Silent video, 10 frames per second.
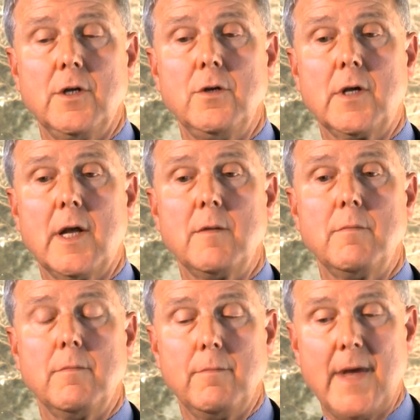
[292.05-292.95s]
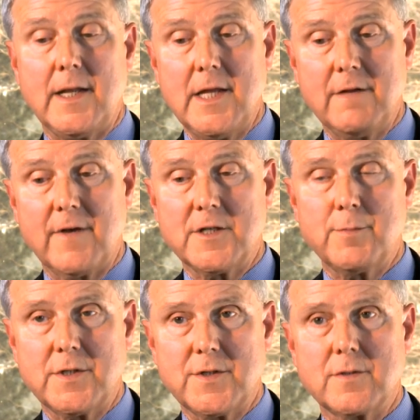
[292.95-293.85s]
You can make the
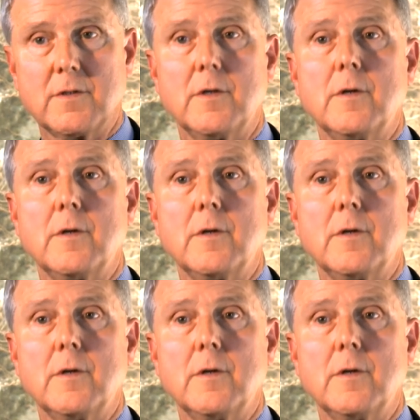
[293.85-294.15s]
investments